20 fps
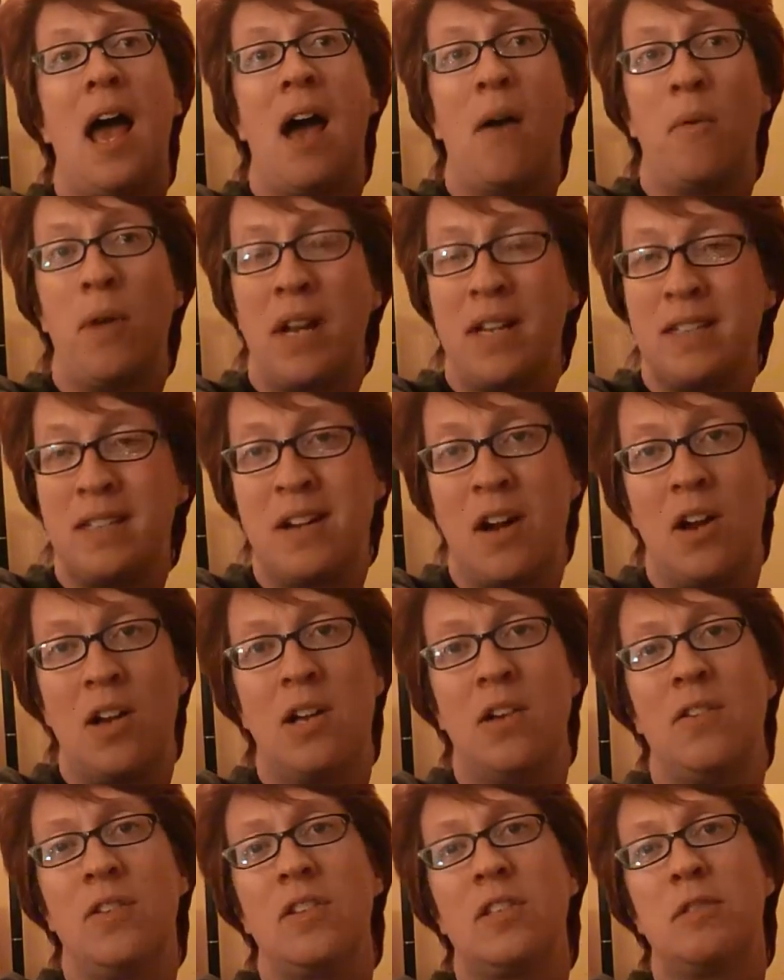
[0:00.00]
when I start
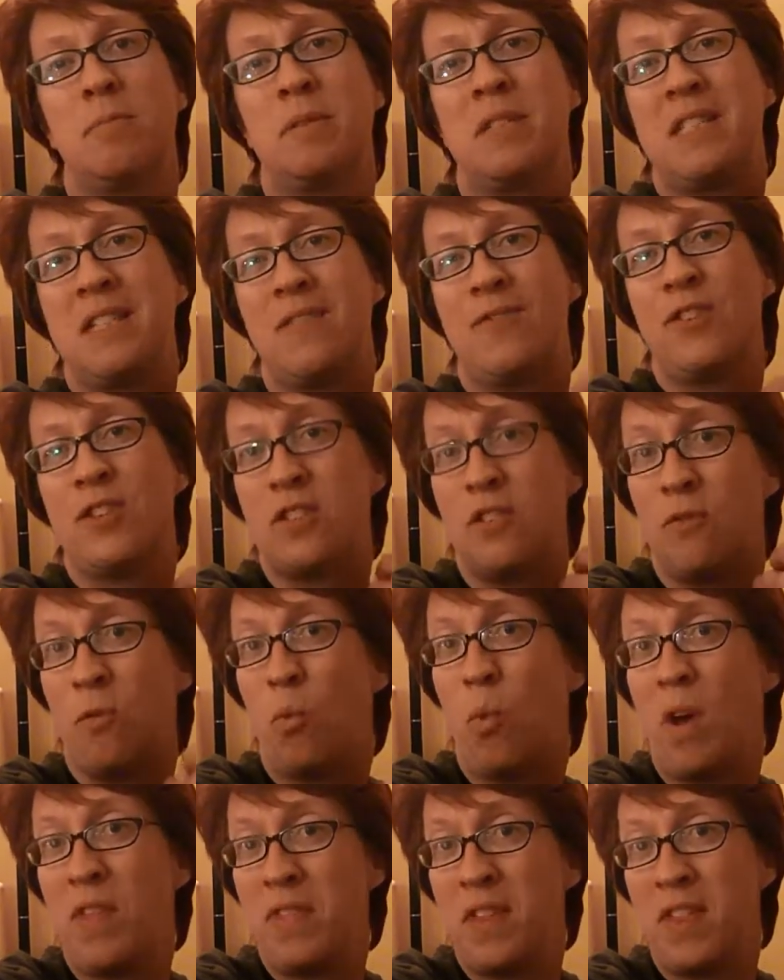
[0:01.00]
hearing the specifics of
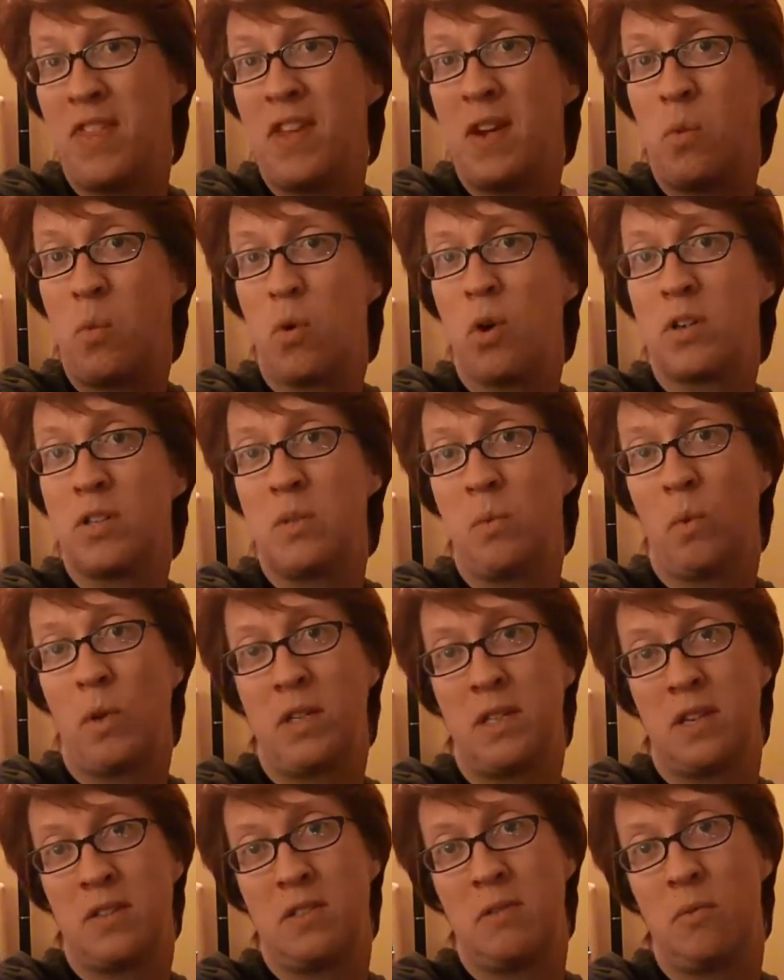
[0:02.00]
what they think works and
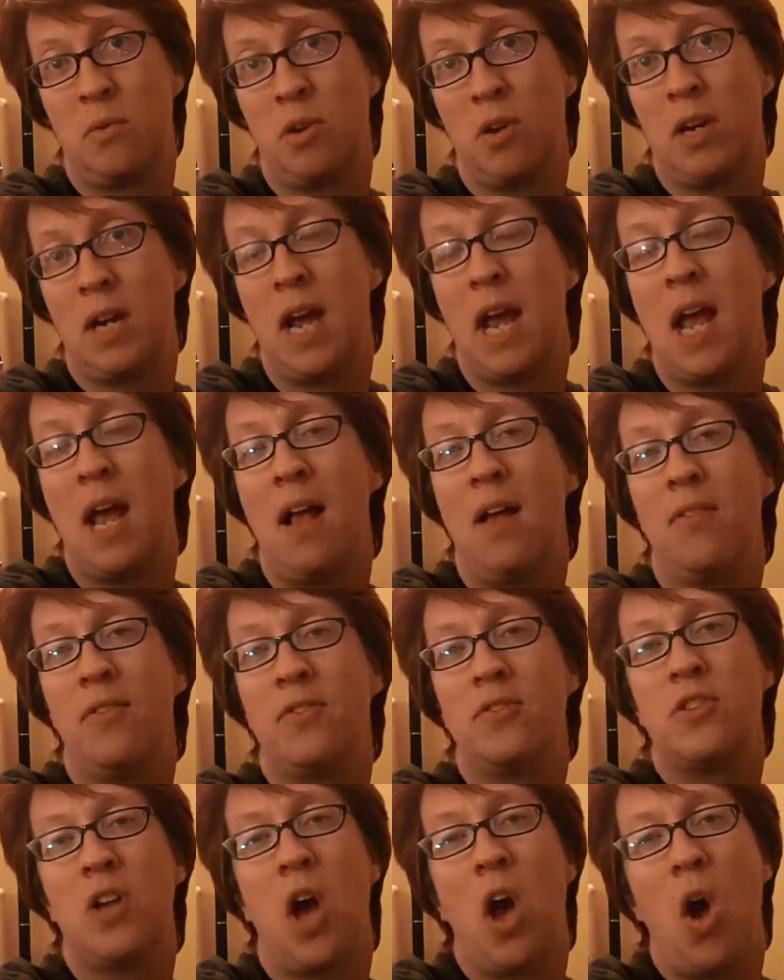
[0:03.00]
what doesn't work,
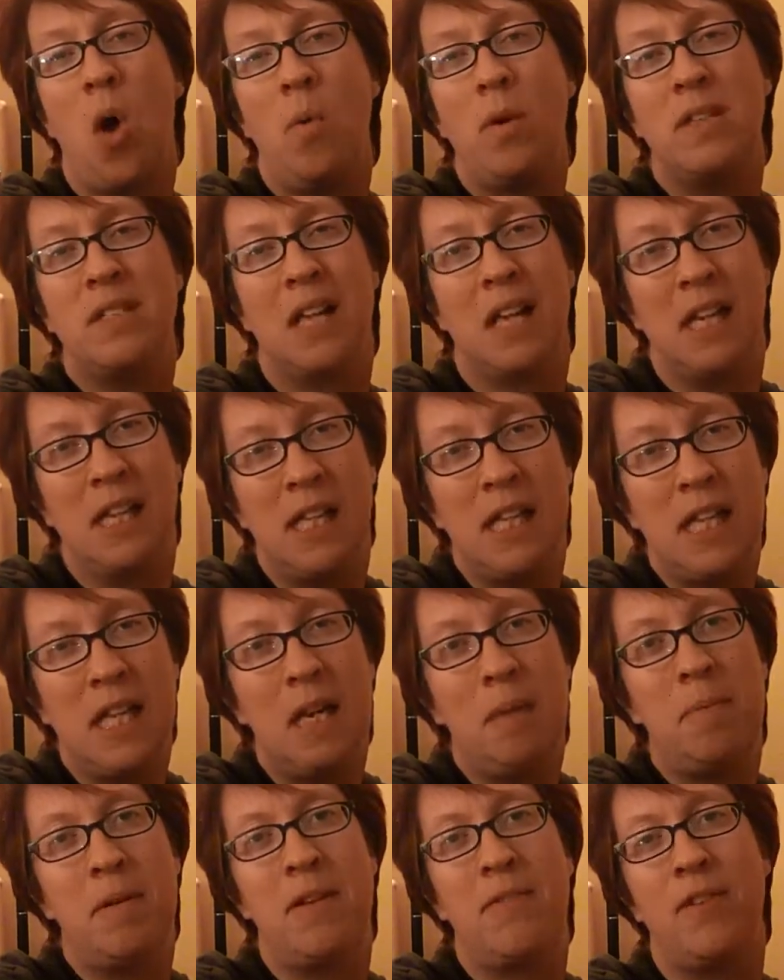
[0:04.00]
there's always a
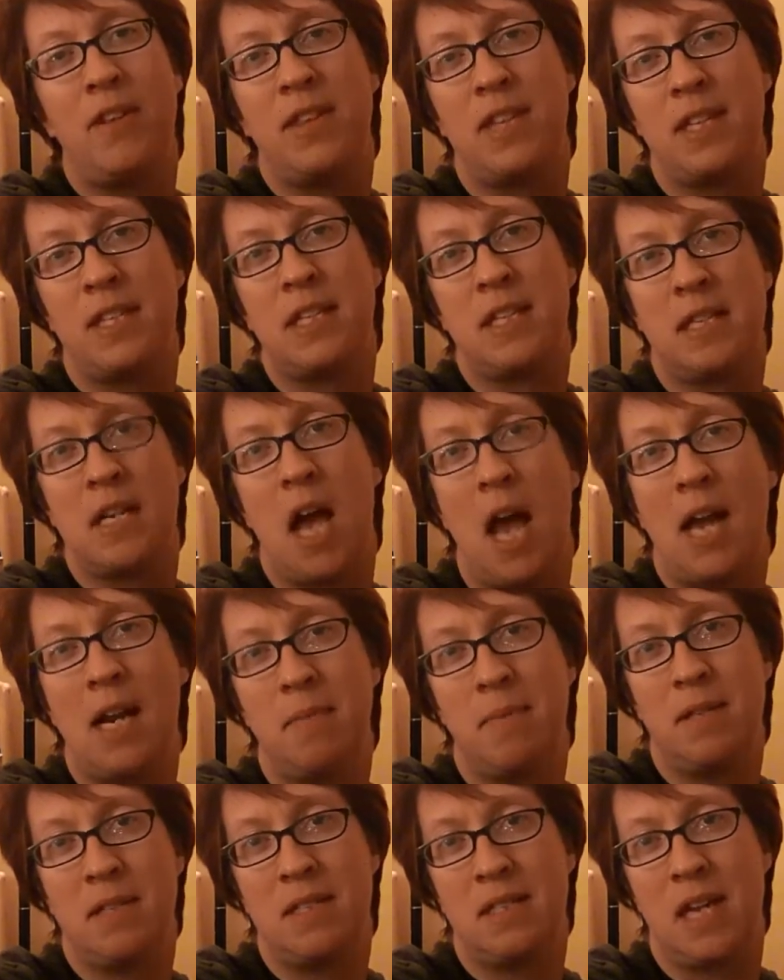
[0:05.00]
little bit of it that's a tiny
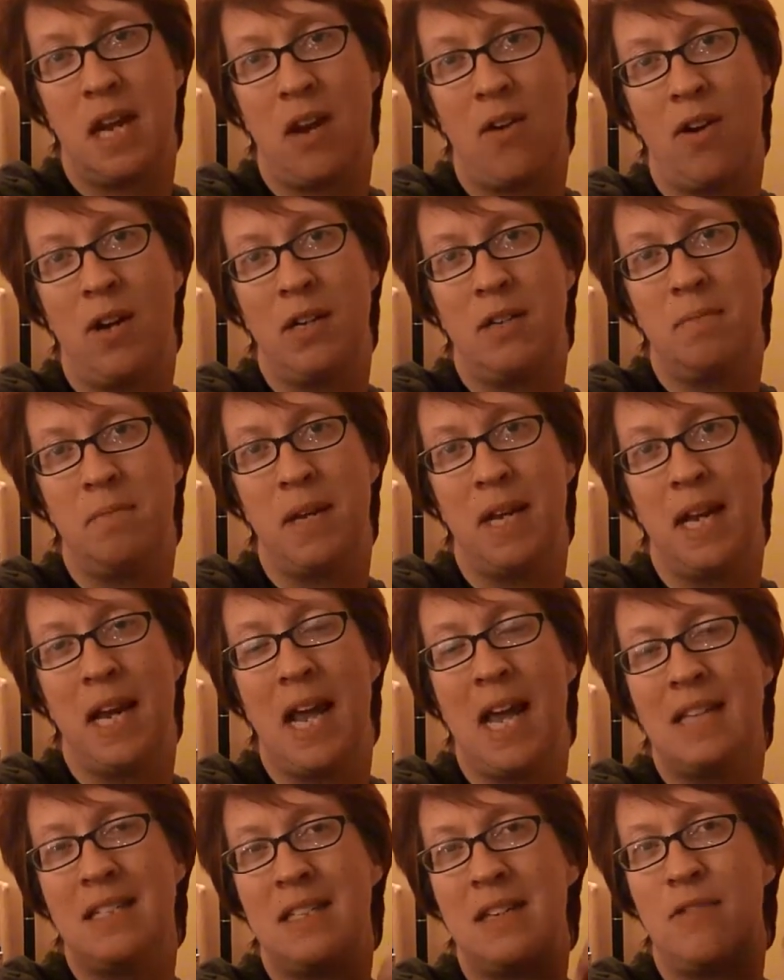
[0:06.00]
bit scary to me,
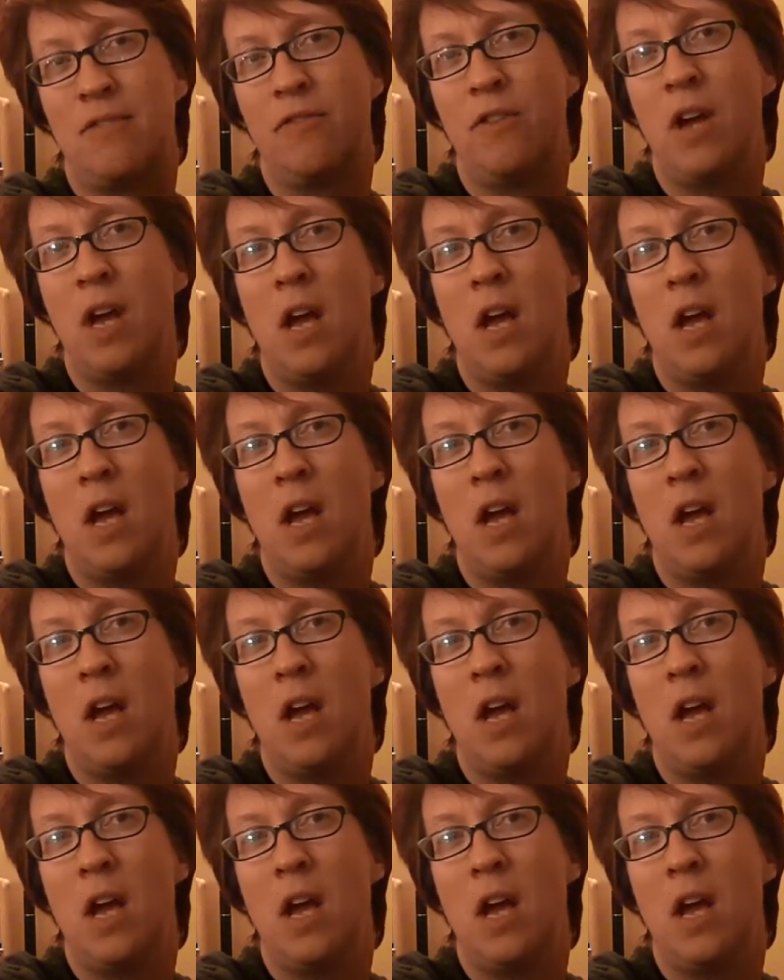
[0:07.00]
as if